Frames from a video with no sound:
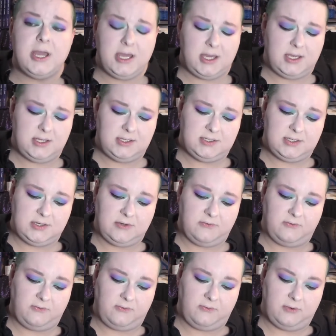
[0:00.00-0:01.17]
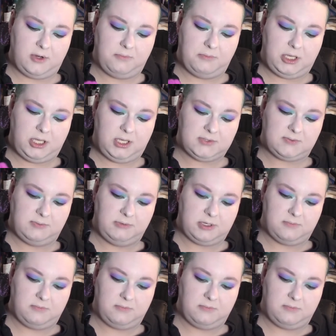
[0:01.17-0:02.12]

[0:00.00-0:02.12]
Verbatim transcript: as from uh, Sweet,